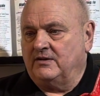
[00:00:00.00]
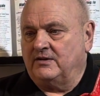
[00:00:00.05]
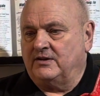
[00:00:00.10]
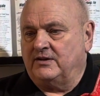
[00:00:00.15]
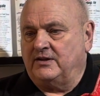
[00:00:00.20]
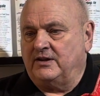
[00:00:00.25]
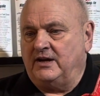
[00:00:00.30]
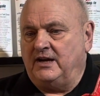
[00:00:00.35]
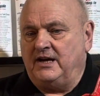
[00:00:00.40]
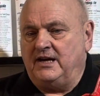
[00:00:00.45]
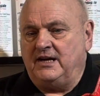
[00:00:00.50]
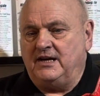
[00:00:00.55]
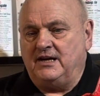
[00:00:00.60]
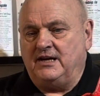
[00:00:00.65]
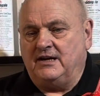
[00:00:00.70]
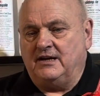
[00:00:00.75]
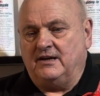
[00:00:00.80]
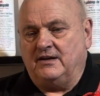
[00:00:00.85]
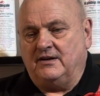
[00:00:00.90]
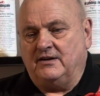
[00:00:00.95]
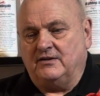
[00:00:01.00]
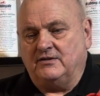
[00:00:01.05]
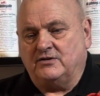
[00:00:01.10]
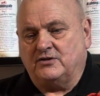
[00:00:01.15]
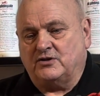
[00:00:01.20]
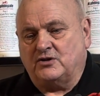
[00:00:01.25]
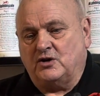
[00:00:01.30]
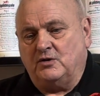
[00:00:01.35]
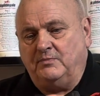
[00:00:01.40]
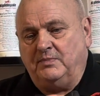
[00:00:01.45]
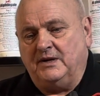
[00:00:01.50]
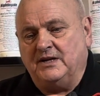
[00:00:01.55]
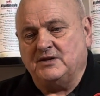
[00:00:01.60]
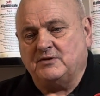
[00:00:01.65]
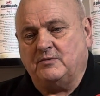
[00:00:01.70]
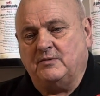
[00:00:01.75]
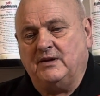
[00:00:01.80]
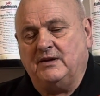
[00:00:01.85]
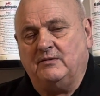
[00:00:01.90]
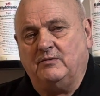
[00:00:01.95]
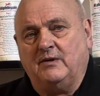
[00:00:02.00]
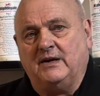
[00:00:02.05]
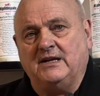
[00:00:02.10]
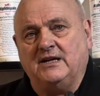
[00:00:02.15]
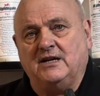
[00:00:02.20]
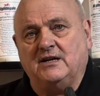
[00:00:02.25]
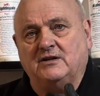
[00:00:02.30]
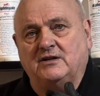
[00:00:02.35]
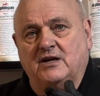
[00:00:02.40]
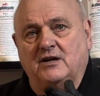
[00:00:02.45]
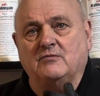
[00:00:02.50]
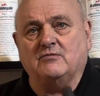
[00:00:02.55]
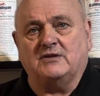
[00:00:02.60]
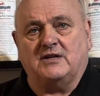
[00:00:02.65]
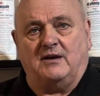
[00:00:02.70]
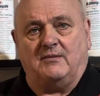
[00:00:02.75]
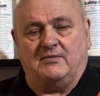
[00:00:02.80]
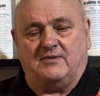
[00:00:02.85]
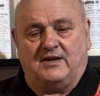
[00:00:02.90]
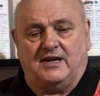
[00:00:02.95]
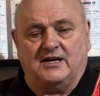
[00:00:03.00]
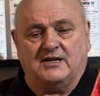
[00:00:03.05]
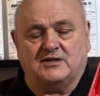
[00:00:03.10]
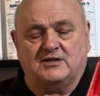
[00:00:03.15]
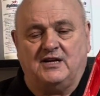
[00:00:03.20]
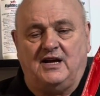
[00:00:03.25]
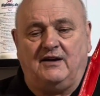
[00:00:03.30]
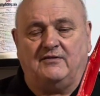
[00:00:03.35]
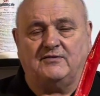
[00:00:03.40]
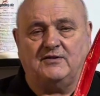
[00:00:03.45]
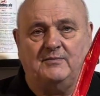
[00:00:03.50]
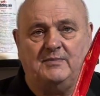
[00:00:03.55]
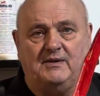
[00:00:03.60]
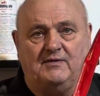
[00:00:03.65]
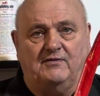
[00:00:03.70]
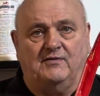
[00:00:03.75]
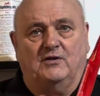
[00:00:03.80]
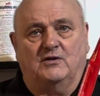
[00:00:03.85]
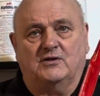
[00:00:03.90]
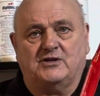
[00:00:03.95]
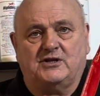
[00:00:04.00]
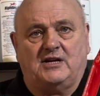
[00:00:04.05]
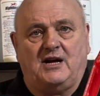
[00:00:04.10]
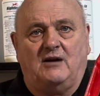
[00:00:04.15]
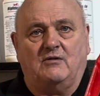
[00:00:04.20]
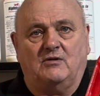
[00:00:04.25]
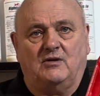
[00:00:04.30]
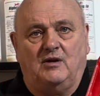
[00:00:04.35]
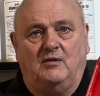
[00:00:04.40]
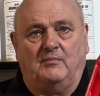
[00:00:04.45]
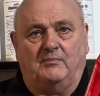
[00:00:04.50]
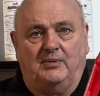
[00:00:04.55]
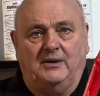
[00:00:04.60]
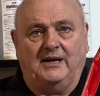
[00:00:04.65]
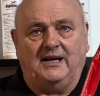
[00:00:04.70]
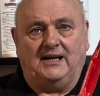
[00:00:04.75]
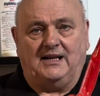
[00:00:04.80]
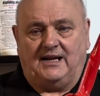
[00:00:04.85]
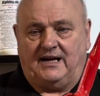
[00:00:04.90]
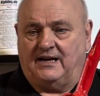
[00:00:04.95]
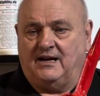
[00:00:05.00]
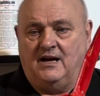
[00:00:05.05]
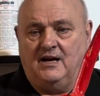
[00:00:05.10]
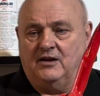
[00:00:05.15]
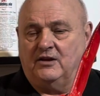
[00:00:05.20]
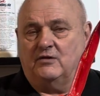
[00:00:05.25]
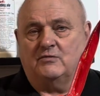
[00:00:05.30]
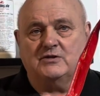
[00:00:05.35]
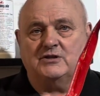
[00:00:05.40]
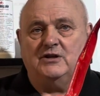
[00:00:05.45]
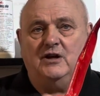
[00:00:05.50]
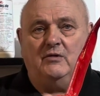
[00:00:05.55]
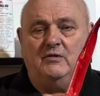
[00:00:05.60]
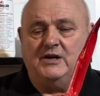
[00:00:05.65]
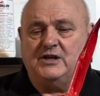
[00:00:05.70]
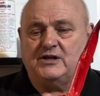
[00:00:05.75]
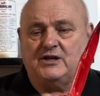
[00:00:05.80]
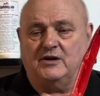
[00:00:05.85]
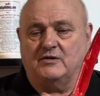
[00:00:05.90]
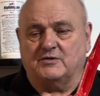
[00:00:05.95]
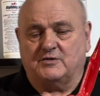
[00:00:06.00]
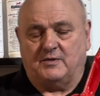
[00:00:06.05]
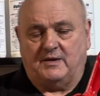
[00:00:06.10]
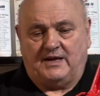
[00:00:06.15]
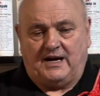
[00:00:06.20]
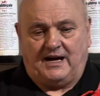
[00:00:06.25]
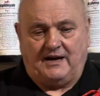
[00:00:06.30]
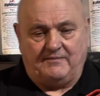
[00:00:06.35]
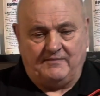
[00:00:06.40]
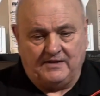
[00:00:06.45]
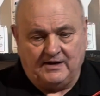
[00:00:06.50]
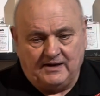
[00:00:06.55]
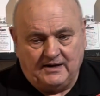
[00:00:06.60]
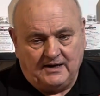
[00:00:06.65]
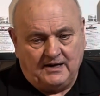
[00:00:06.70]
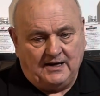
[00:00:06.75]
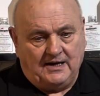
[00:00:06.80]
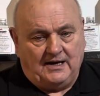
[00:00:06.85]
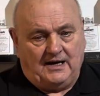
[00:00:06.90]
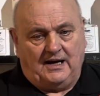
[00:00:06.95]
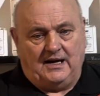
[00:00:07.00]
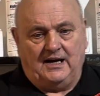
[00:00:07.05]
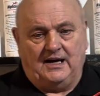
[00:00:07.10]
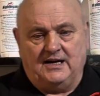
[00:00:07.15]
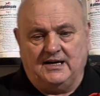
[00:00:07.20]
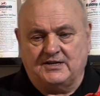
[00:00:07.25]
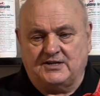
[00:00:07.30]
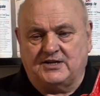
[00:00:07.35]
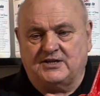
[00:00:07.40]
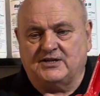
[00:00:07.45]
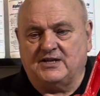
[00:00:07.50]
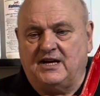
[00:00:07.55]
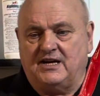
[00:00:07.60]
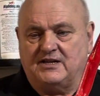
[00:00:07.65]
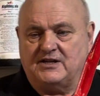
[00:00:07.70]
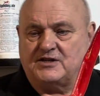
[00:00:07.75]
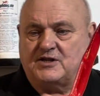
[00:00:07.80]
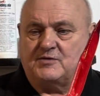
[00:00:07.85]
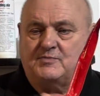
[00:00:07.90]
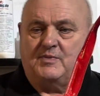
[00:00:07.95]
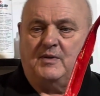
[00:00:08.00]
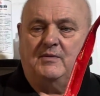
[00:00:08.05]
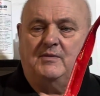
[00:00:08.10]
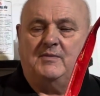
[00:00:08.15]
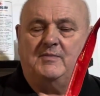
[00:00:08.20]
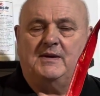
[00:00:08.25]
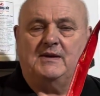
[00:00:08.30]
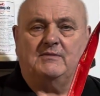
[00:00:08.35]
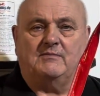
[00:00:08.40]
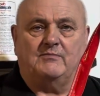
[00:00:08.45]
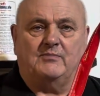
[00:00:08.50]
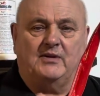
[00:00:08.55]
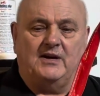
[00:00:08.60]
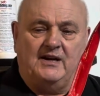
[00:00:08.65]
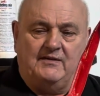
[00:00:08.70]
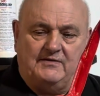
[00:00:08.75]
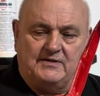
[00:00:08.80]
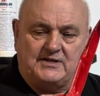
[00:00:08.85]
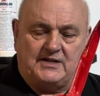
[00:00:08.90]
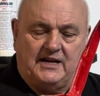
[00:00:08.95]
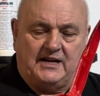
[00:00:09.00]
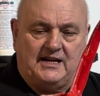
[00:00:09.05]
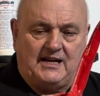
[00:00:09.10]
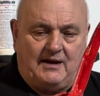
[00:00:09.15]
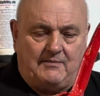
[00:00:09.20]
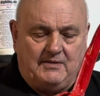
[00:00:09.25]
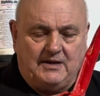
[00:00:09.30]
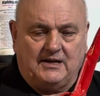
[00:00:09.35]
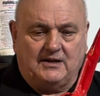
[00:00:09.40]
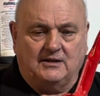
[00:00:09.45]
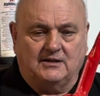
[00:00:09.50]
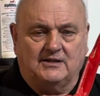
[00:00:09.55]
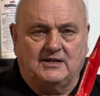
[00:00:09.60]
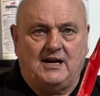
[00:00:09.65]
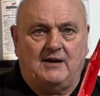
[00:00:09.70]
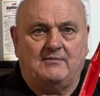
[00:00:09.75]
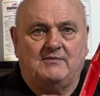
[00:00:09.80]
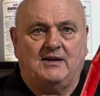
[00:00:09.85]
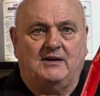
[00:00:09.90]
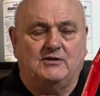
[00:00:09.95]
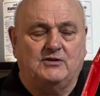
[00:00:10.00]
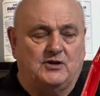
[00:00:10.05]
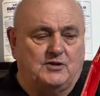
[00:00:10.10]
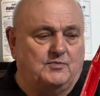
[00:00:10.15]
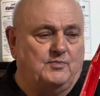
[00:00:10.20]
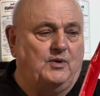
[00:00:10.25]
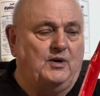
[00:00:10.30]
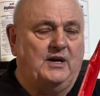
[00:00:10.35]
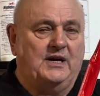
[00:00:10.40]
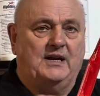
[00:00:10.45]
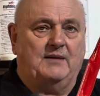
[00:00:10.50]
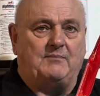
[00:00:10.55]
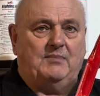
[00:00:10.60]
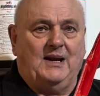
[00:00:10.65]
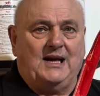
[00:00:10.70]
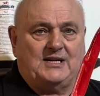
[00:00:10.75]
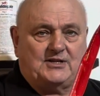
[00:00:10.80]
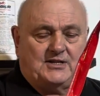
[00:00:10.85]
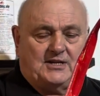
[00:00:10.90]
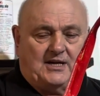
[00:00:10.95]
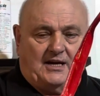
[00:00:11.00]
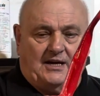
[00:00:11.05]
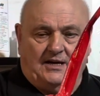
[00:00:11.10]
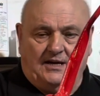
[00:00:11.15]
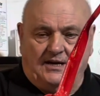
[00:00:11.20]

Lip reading: The trouble is with when you do dip things, they have to be flushed out completely. There was no issues with that. As I say, this has probably been previously chemical dipped and just put in a blaster,